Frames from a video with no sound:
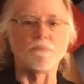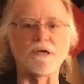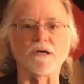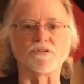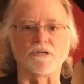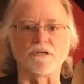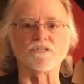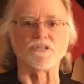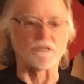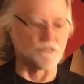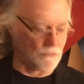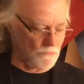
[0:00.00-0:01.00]
because it is
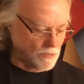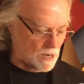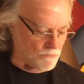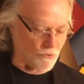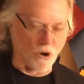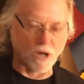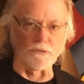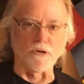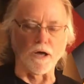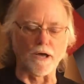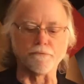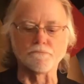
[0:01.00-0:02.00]
such a broad
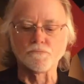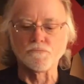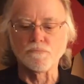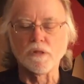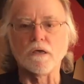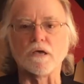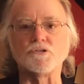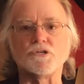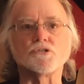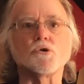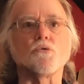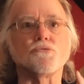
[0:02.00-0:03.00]
line, is
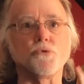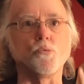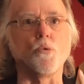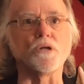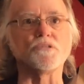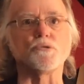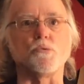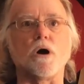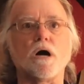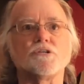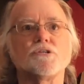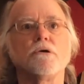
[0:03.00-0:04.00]
just go through one
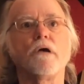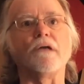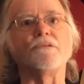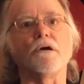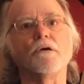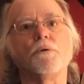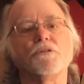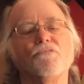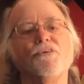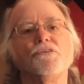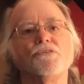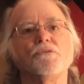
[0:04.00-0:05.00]
swatch and tell you about
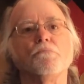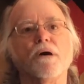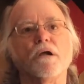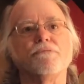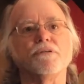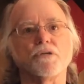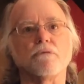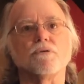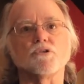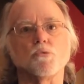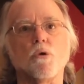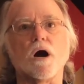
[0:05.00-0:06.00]
the features and benefits of
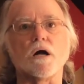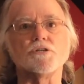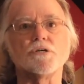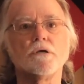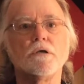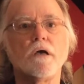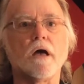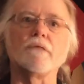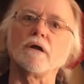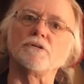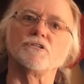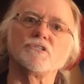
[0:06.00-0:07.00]
the swatch,
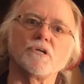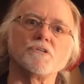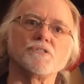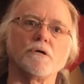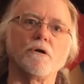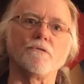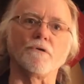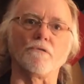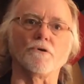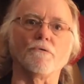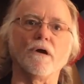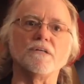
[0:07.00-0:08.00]
and then I'll just touch on all the
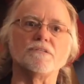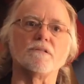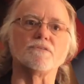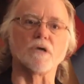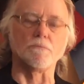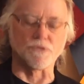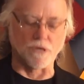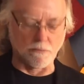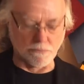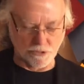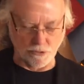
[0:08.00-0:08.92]
other grades at the same time.